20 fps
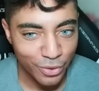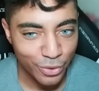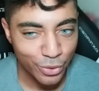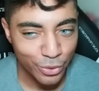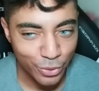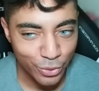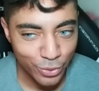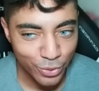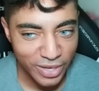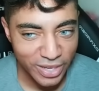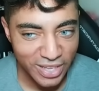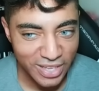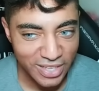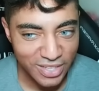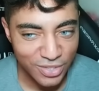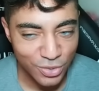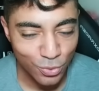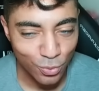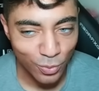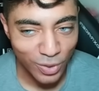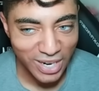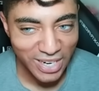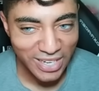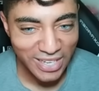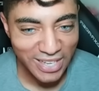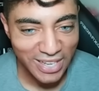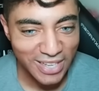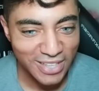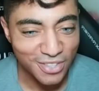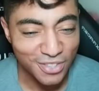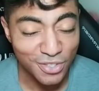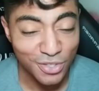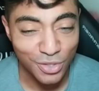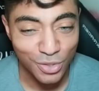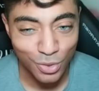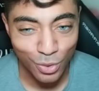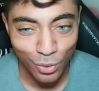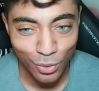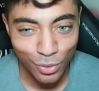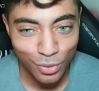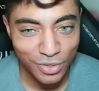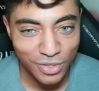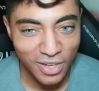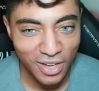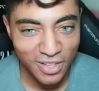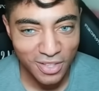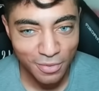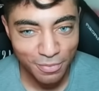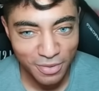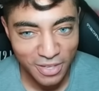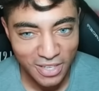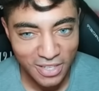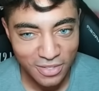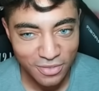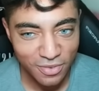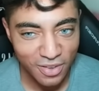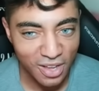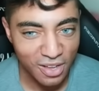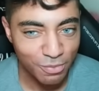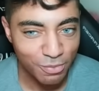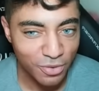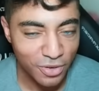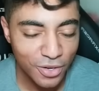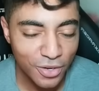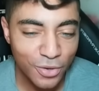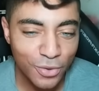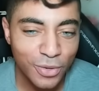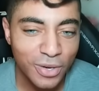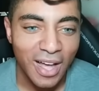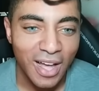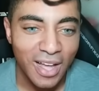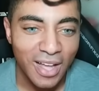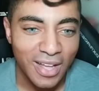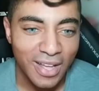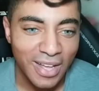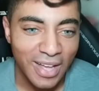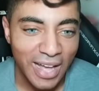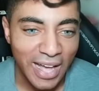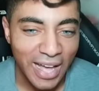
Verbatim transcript: who is ready and sold on the PS5 Pro, uh,